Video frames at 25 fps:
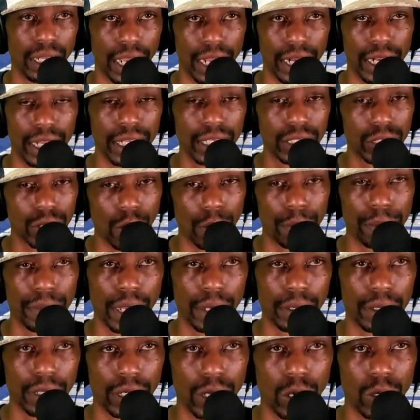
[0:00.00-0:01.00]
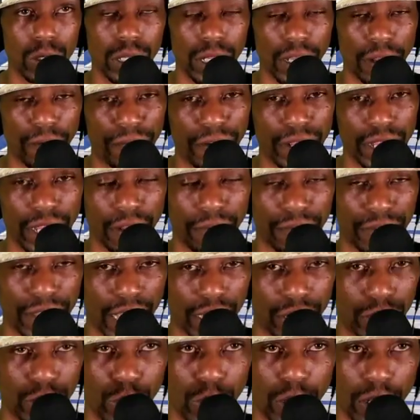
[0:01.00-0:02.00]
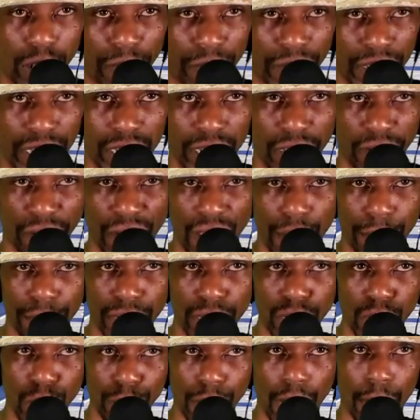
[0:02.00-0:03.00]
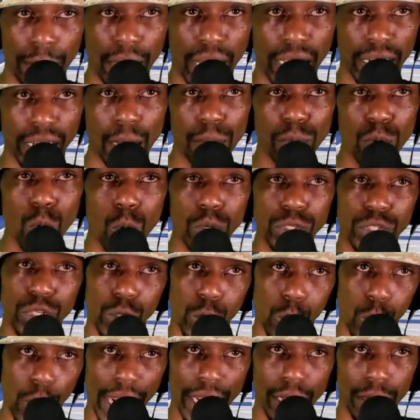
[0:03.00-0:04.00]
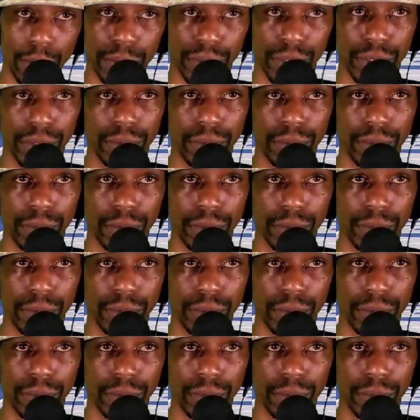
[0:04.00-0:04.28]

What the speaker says: And he's going to be able to go if I'm him, I'm like, I'm going to the Rams.